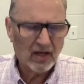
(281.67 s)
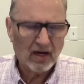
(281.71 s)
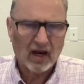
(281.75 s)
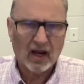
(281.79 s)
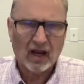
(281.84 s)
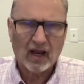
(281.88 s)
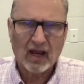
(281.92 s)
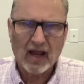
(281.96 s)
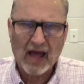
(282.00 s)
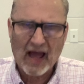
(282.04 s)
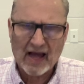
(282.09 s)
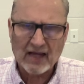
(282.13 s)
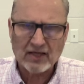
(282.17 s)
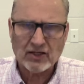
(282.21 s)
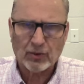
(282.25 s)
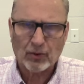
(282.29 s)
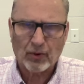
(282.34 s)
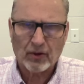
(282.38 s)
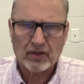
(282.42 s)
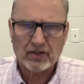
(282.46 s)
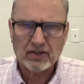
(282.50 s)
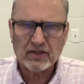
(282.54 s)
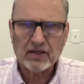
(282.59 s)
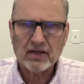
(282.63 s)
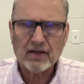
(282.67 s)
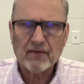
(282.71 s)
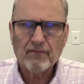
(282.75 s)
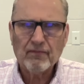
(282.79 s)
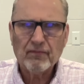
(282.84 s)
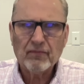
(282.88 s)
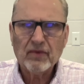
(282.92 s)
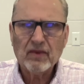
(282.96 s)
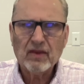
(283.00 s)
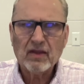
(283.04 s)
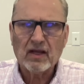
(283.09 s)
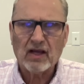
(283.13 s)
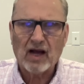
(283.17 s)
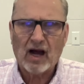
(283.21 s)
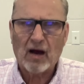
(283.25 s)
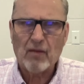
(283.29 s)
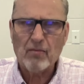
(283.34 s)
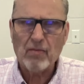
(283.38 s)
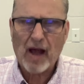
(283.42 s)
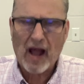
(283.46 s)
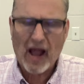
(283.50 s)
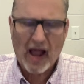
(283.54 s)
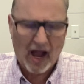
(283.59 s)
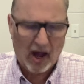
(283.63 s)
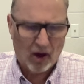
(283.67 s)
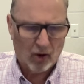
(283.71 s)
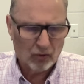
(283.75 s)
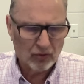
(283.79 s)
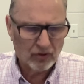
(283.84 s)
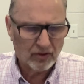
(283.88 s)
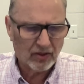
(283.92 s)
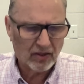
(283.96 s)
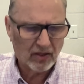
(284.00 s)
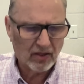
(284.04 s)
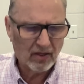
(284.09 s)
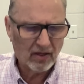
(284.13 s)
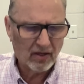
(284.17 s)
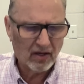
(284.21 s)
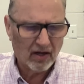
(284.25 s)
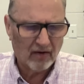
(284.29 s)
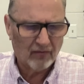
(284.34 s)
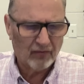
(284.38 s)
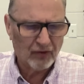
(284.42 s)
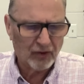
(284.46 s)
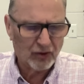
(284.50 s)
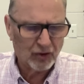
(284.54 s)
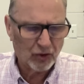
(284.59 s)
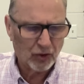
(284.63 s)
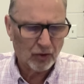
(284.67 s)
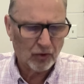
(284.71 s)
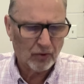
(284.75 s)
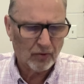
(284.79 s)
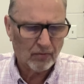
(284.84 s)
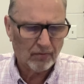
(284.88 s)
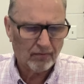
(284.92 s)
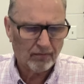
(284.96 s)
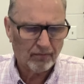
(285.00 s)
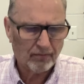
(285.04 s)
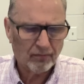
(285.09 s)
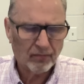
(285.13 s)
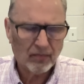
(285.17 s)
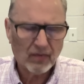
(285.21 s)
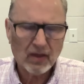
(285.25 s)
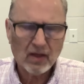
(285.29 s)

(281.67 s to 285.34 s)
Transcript: "Lazarus, come out of the tomb."